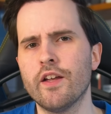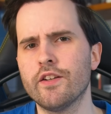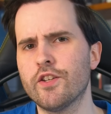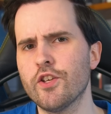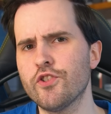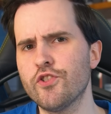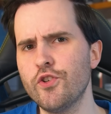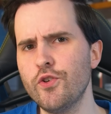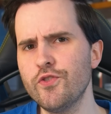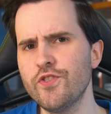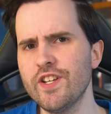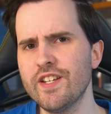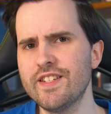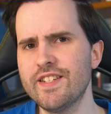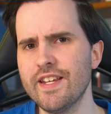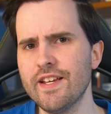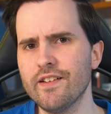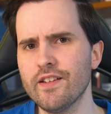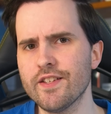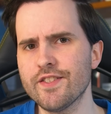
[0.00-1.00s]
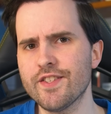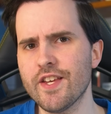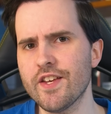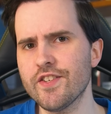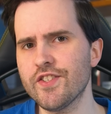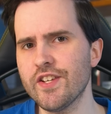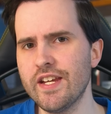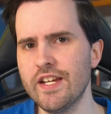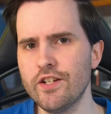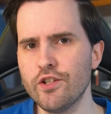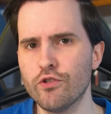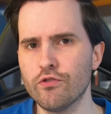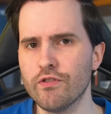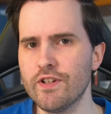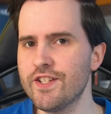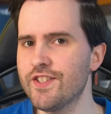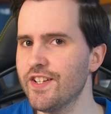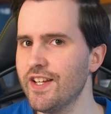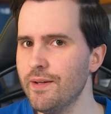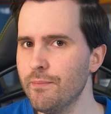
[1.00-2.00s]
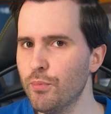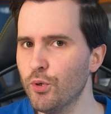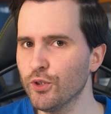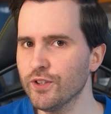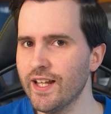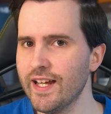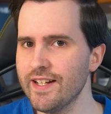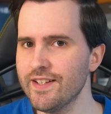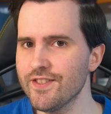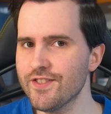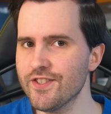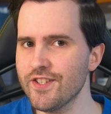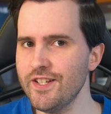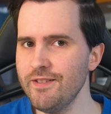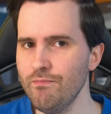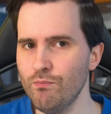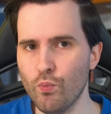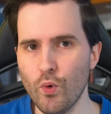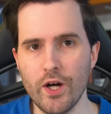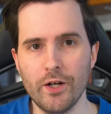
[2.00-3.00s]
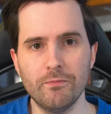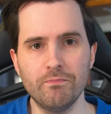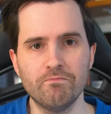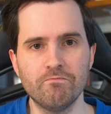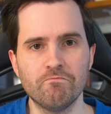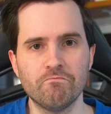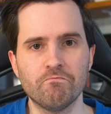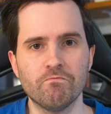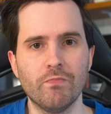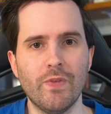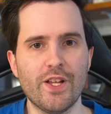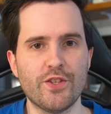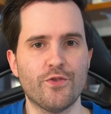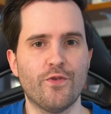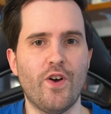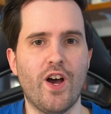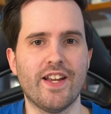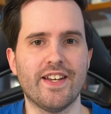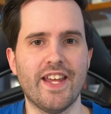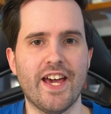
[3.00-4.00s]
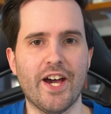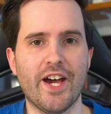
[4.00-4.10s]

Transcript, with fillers: Does using DLSS increase input latency? Well, let's find